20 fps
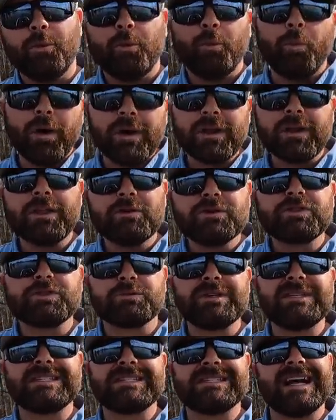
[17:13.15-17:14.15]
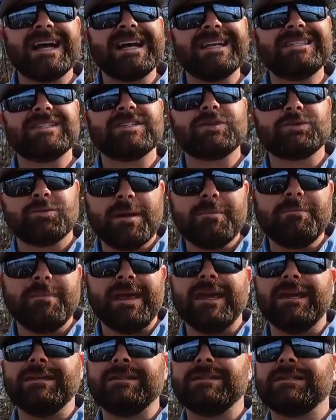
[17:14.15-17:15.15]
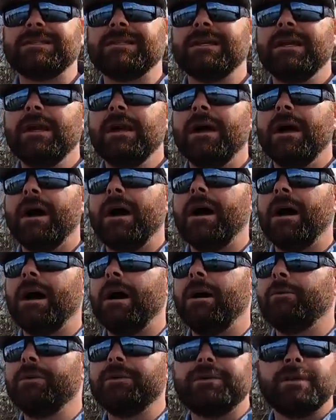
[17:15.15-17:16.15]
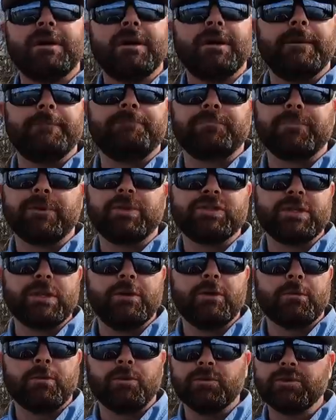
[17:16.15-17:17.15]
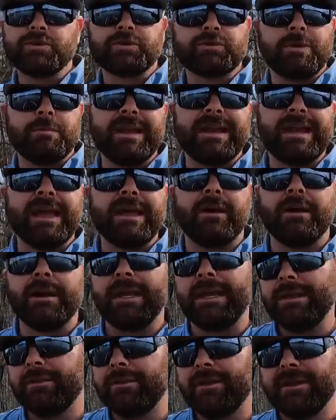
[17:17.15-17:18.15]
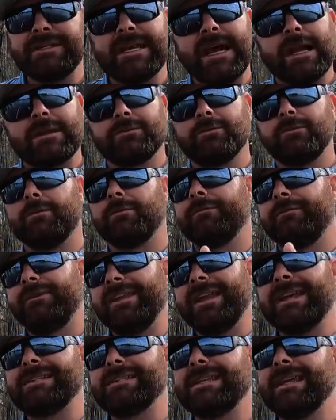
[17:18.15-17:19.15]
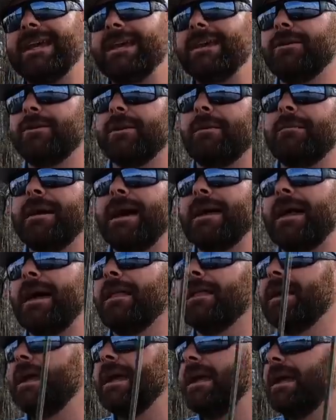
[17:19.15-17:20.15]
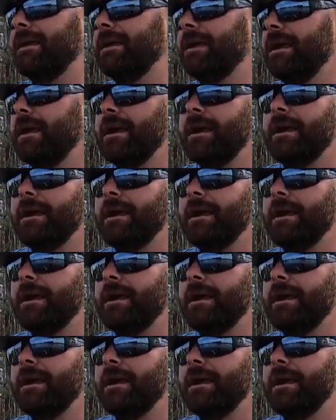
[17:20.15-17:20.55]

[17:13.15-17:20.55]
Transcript: one of those three size swim baits uh, with a just a normal swim bait head on it, either the tactical finesse head or the Matt Allen head,